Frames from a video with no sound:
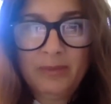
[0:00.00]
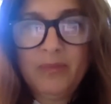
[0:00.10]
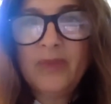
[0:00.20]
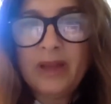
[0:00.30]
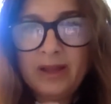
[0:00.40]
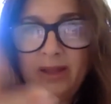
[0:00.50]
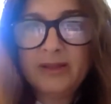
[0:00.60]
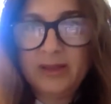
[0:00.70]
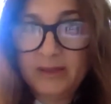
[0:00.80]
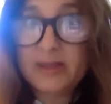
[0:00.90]

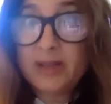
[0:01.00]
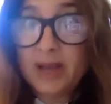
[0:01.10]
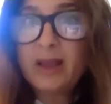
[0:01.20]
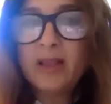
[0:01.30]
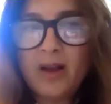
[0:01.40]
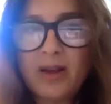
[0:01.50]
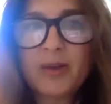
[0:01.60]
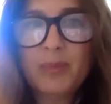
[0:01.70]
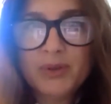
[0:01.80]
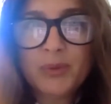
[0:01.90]
It's a
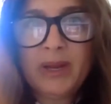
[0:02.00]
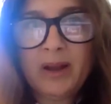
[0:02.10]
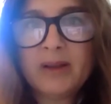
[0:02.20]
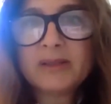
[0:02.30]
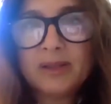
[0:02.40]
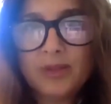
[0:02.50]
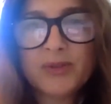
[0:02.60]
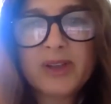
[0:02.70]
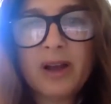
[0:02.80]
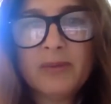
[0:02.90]
dialogue between us and
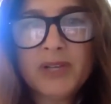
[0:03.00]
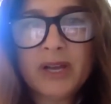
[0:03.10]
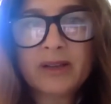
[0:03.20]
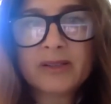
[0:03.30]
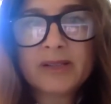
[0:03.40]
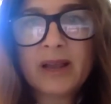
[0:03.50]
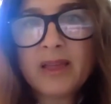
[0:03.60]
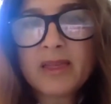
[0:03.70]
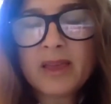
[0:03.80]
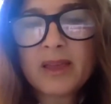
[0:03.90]
those objects, and
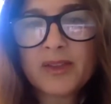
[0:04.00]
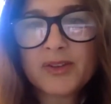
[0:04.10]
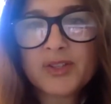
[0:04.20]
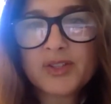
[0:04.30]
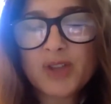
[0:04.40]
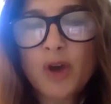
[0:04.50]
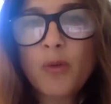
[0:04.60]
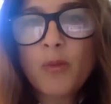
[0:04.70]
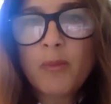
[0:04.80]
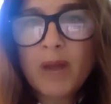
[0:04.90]
I think there's
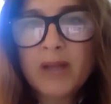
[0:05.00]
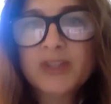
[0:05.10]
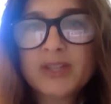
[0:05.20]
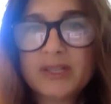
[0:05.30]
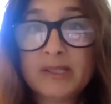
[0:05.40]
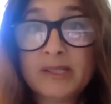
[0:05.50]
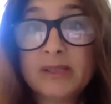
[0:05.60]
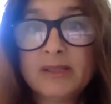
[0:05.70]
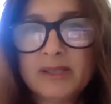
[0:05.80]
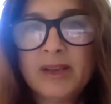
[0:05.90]
so much that's
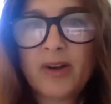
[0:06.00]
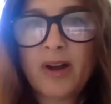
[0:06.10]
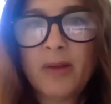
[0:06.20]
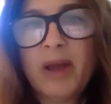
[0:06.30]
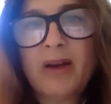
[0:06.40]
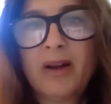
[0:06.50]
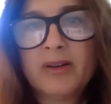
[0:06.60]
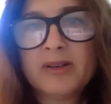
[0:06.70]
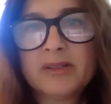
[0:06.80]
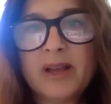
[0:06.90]
sincere about our
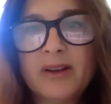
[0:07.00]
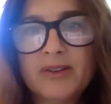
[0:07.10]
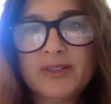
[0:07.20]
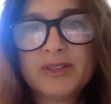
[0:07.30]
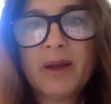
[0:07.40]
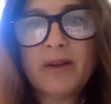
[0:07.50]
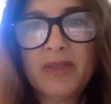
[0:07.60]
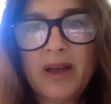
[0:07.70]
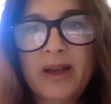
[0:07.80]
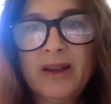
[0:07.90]
desires about
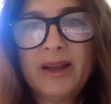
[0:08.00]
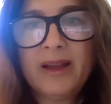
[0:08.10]
that.